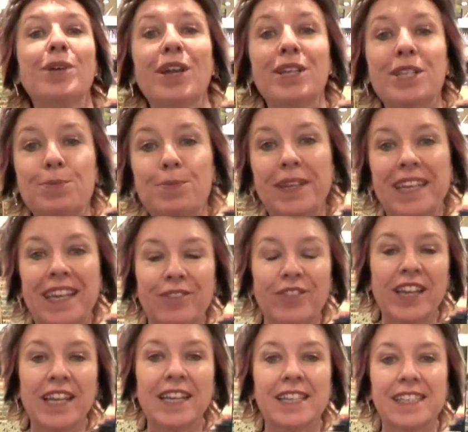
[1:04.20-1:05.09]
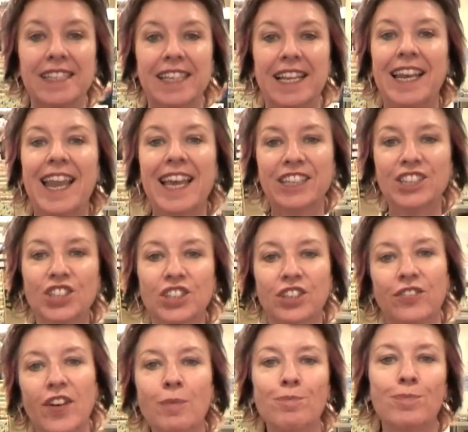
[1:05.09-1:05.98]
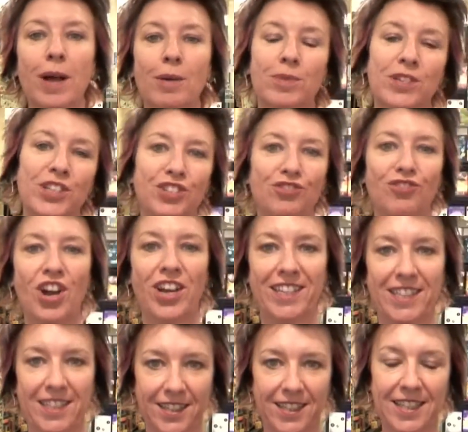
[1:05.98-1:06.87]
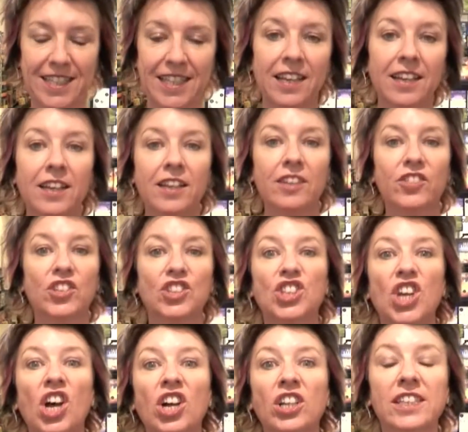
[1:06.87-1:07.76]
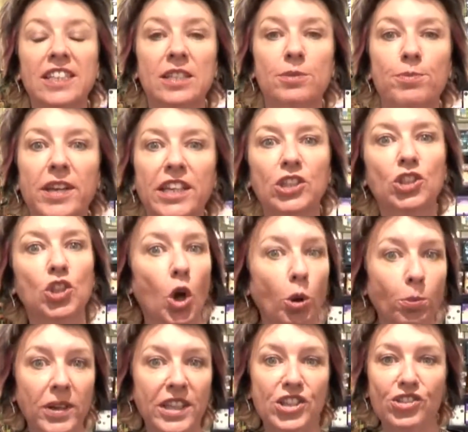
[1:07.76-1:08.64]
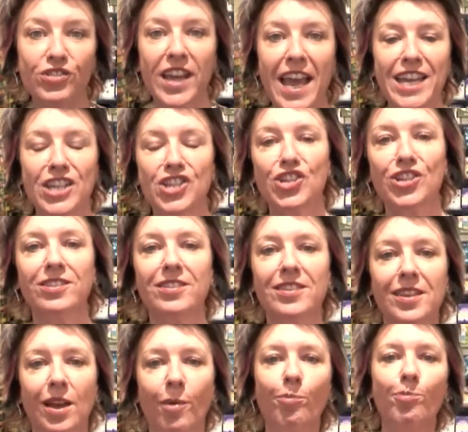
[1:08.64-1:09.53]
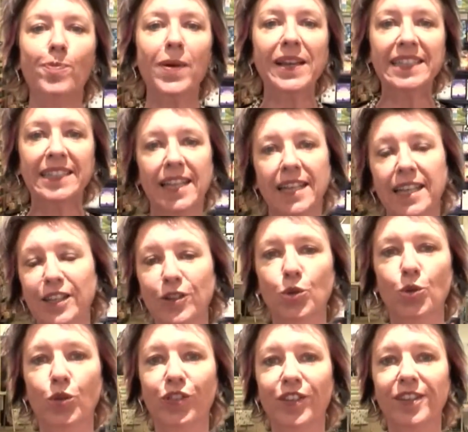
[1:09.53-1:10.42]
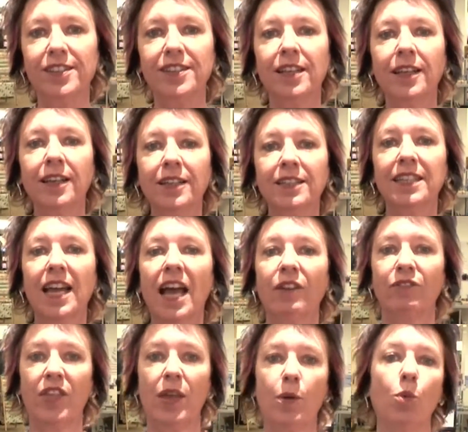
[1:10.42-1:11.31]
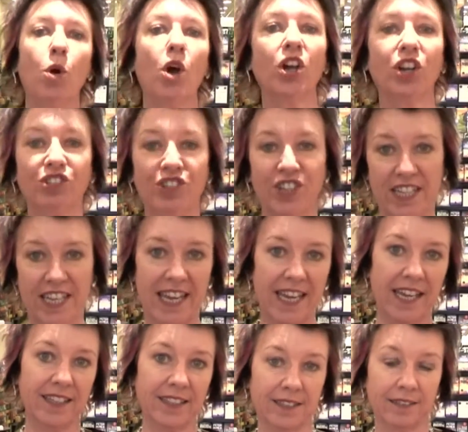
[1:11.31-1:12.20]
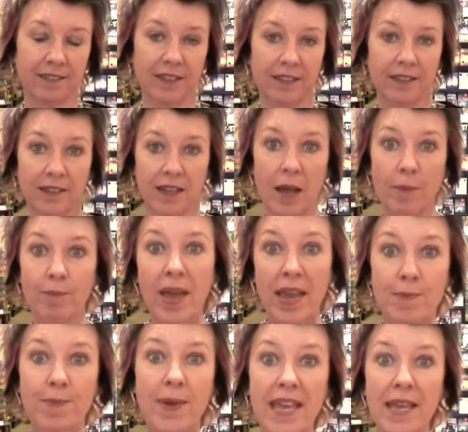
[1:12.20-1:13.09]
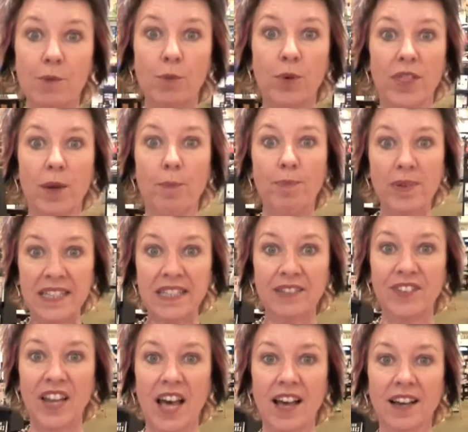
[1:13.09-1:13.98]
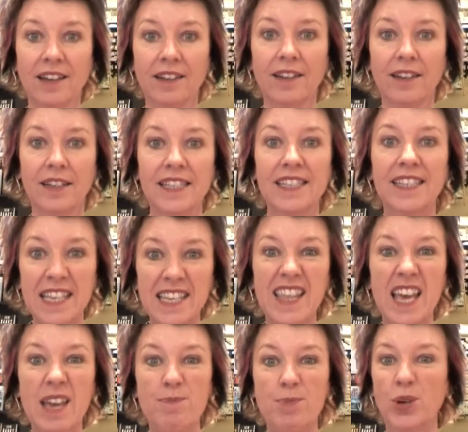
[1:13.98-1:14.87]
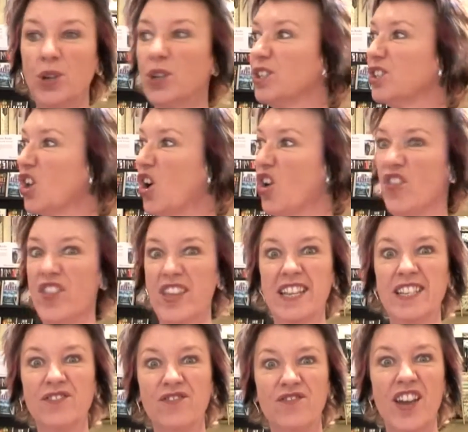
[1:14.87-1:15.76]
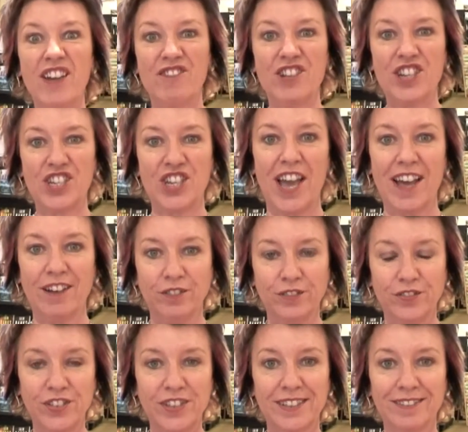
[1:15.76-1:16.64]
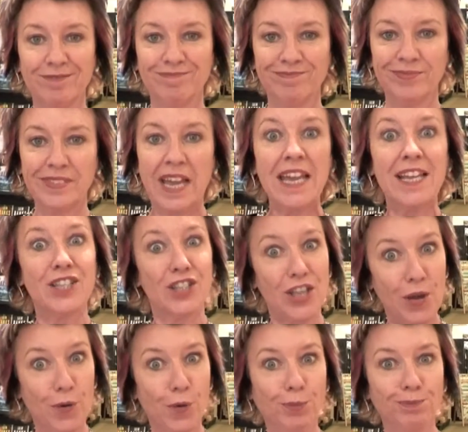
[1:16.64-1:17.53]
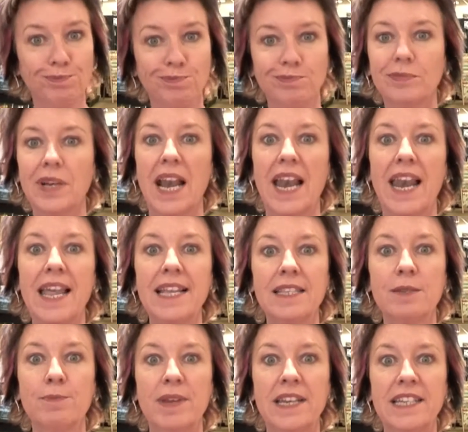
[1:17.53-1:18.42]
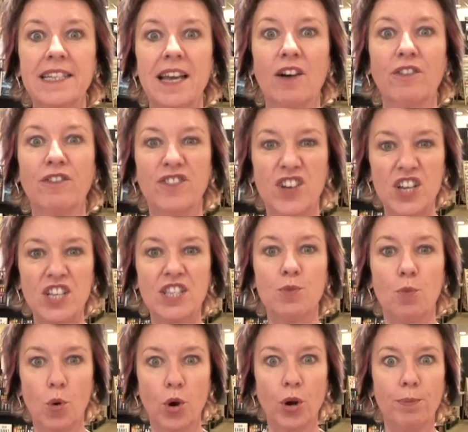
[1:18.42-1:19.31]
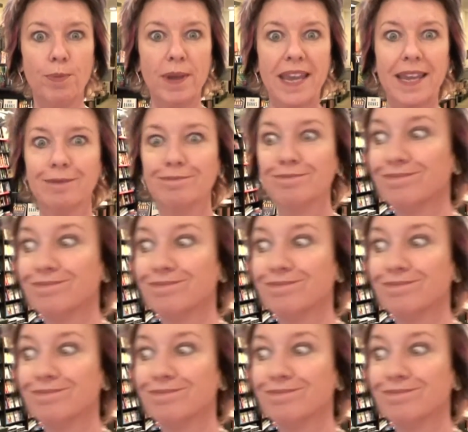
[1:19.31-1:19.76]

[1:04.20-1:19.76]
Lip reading: going to be giving a selection of unpublished writers the chance to meet top literary agents, best-selling authors, to have their work critiqued, and maybe, with a bit of luck, see their books on these very shelves. So, let's meet our first wannabe.